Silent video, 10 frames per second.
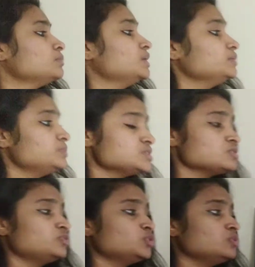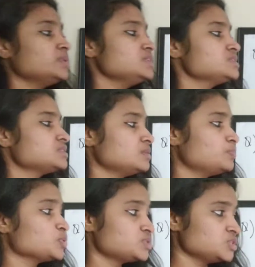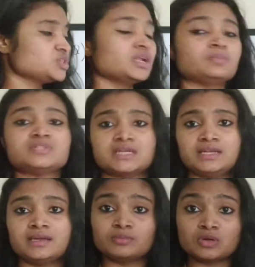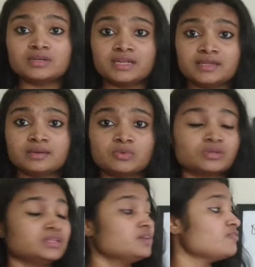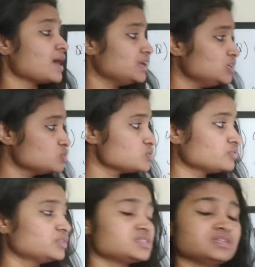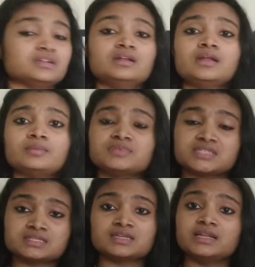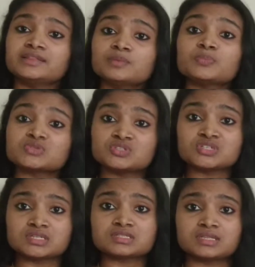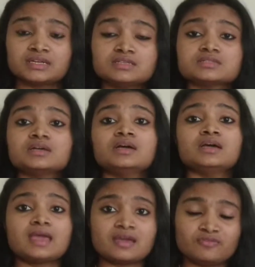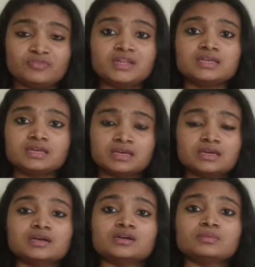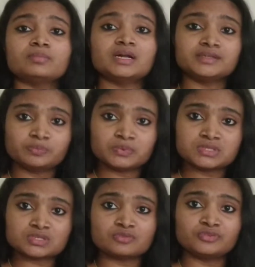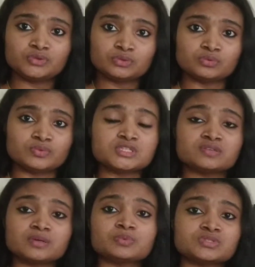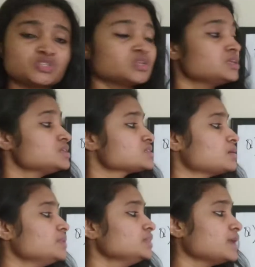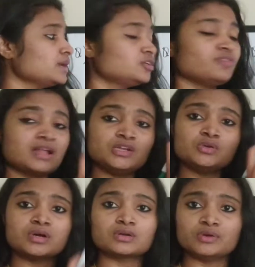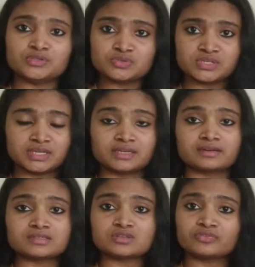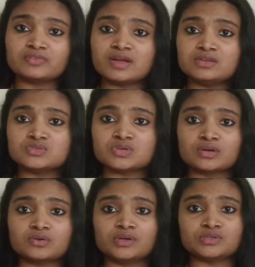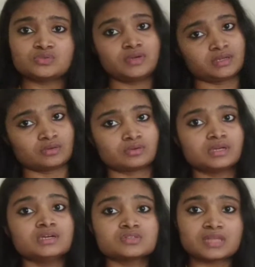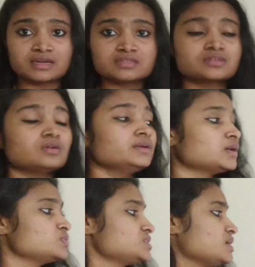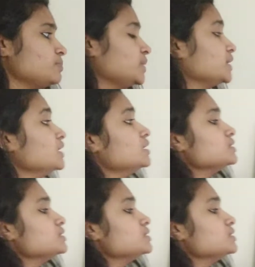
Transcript: Multiples of 2 means the position I'm telling. I'm not telling about the values of the signal. I'm just telling the positions. That is, every multiples of 2, whichever position it is coming, that value you are going to take. Rest of the values you are going to ignore. So that is called downsampling.